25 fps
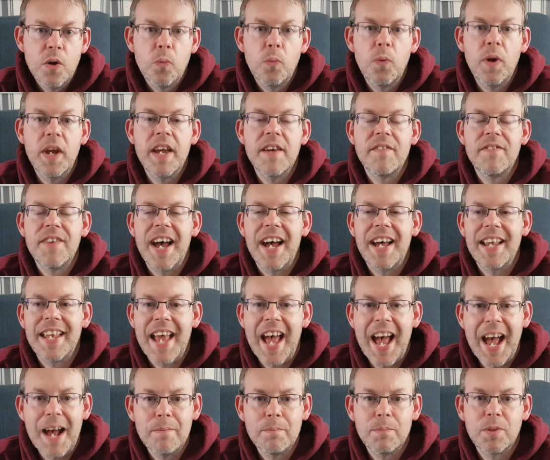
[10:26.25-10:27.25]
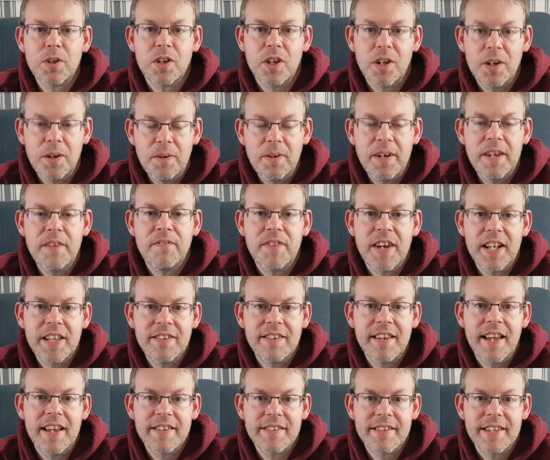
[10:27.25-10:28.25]
we have had absolutely
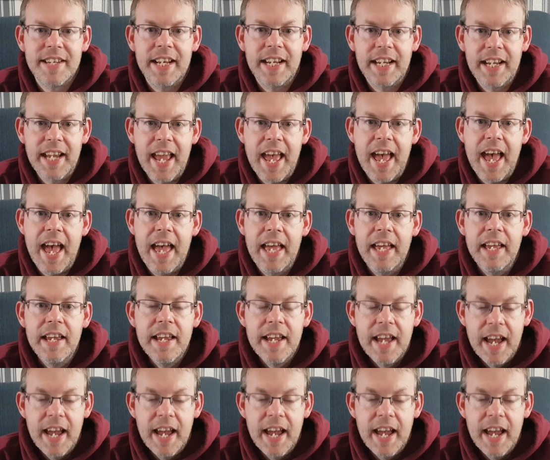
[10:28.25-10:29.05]
fantastic care.